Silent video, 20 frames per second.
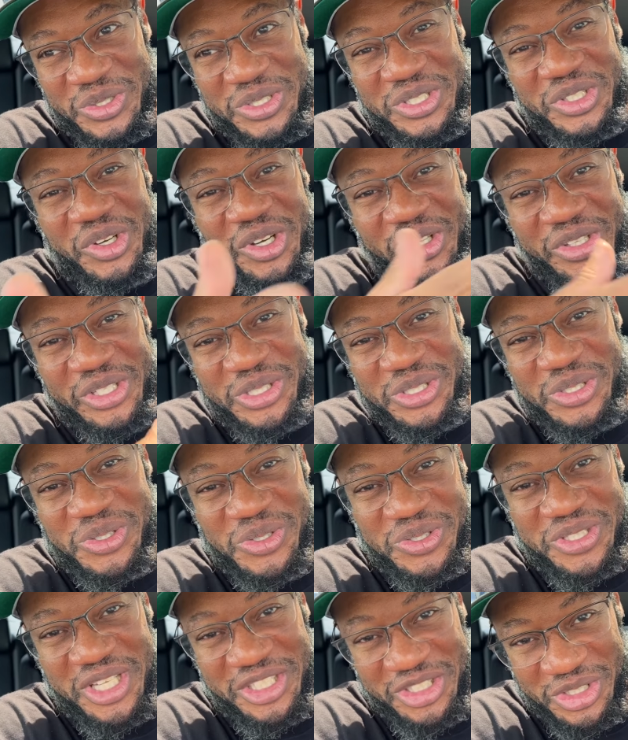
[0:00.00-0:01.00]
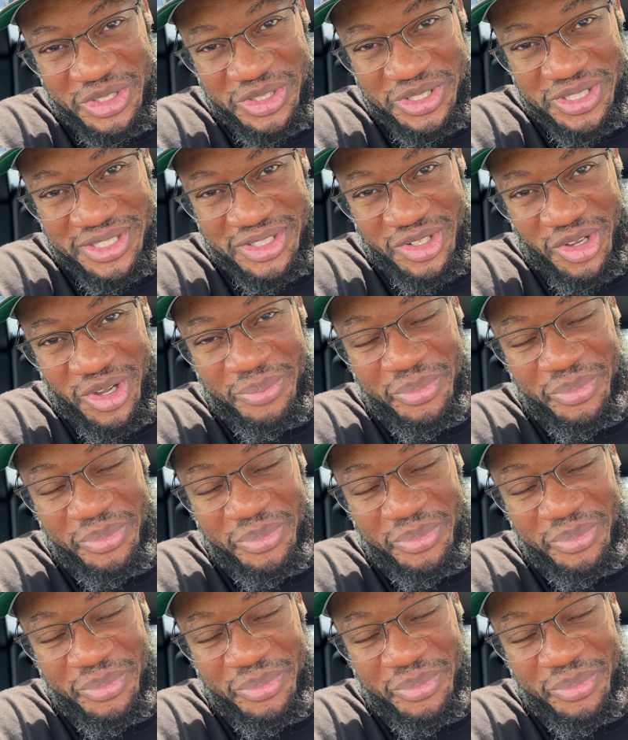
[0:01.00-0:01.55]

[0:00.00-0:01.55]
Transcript: to all the shoes that you saw